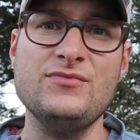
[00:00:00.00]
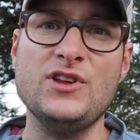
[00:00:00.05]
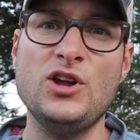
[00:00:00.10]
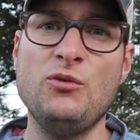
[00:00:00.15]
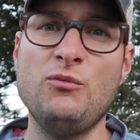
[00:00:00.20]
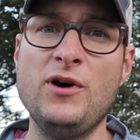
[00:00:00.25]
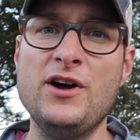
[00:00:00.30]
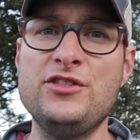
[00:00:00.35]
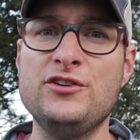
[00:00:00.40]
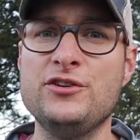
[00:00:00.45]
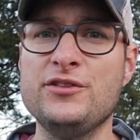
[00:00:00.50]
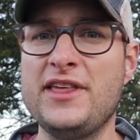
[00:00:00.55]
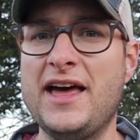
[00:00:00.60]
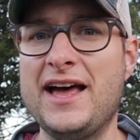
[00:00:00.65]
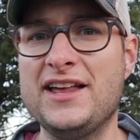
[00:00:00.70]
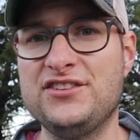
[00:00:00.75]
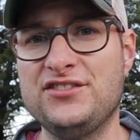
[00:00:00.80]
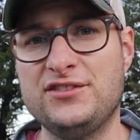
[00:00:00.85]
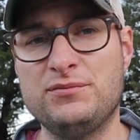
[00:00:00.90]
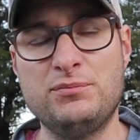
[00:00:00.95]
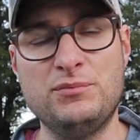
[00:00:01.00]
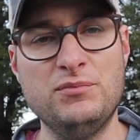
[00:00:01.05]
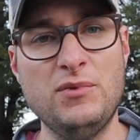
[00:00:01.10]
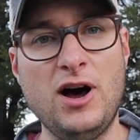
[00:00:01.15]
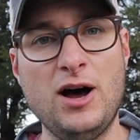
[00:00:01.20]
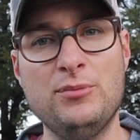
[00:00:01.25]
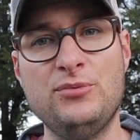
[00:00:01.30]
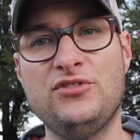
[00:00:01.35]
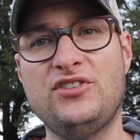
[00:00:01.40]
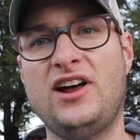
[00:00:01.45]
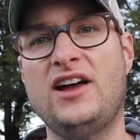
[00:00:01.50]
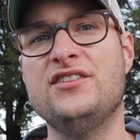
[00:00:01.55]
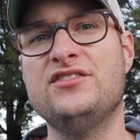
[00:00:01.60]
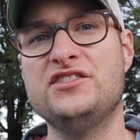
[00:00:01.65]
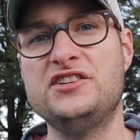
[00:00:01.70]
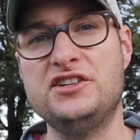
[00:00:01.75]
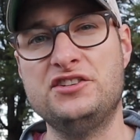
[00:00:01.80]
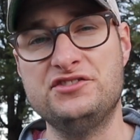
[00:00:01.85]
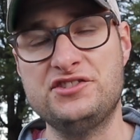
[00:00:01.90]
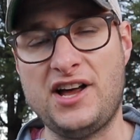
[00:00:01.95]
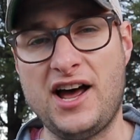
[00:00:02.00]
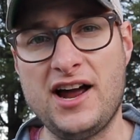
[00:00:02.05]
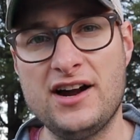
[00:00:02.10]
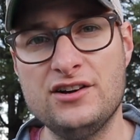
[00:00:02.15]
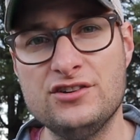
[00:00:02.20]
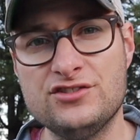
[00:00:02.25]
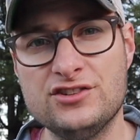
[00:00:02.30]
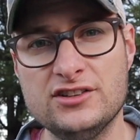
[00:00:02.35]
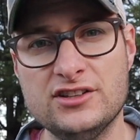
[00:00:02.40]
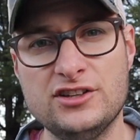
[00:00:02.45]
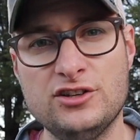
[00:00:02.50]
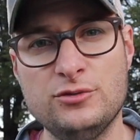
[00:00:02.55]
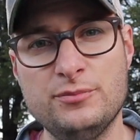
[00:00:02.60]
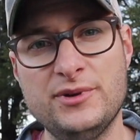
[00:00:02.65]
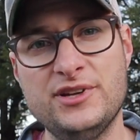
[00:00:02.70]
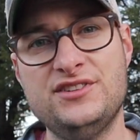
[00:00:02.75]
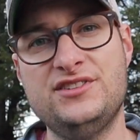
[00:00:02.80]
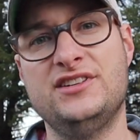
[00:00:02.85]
whether that's upsizing your tires a little bit